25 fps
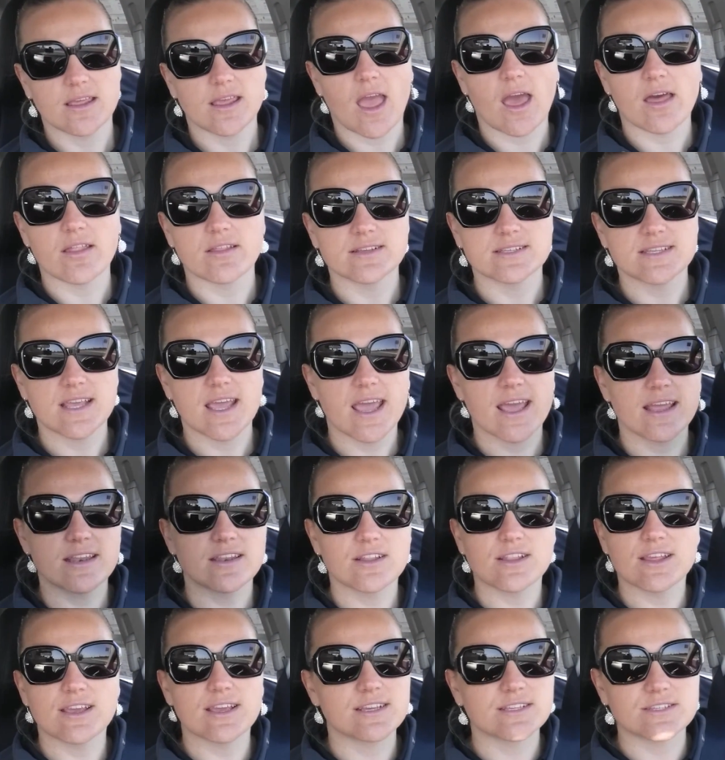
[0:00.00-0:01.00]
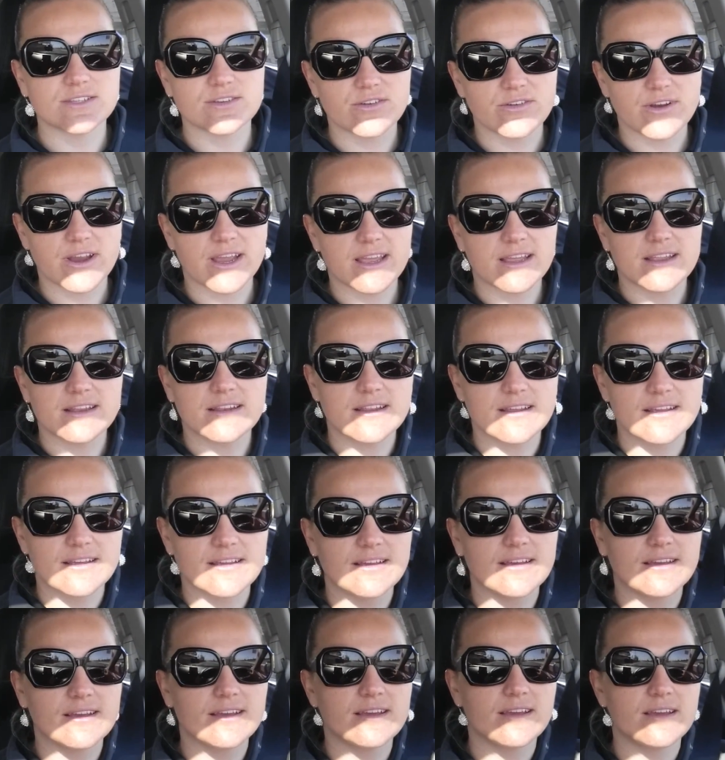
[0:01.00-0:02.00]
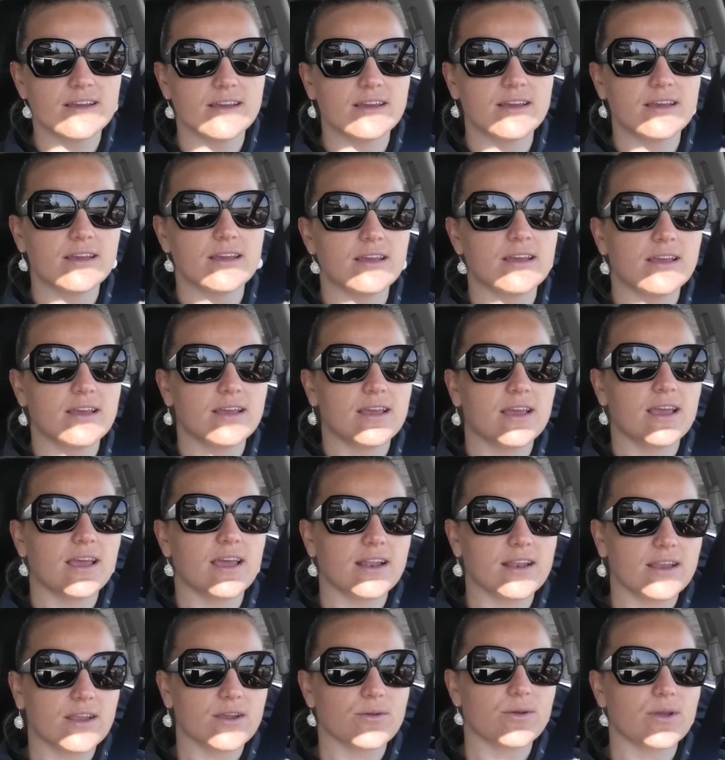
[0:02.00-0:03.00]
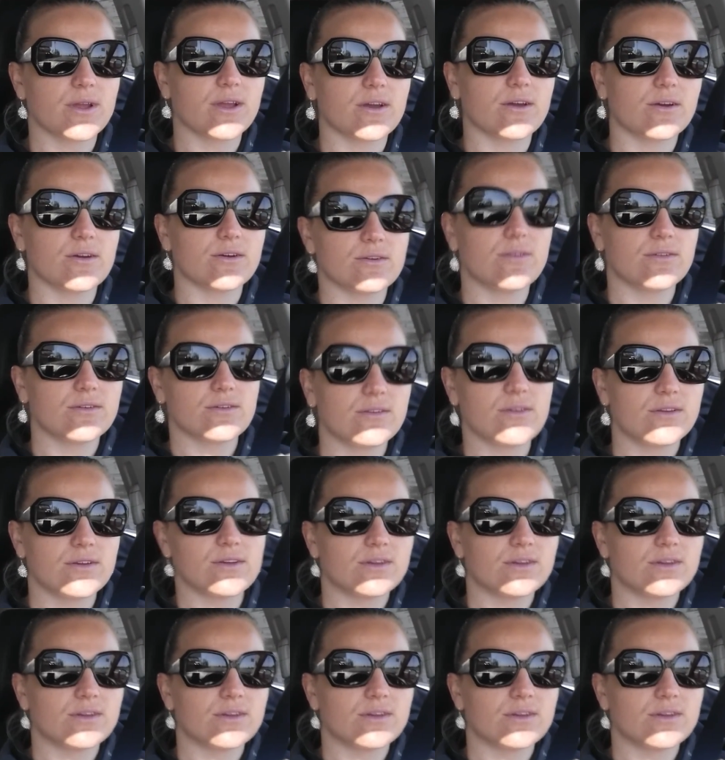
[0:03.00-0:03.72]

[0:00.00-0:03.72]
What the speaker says: Yeah, this handling is great. Here we go.